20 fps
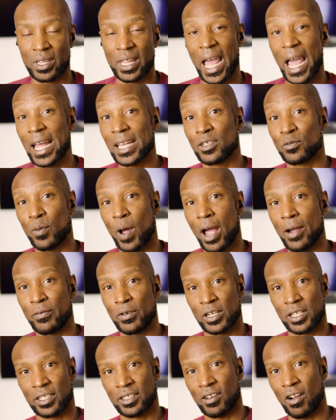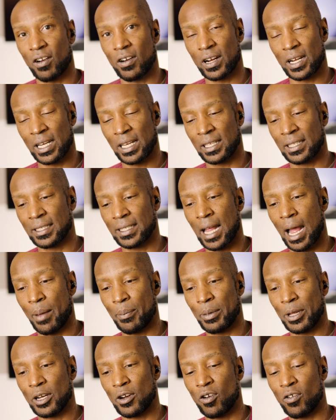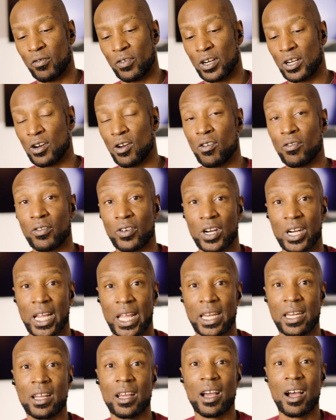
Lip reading: That is why we're starting and stopping over and over again.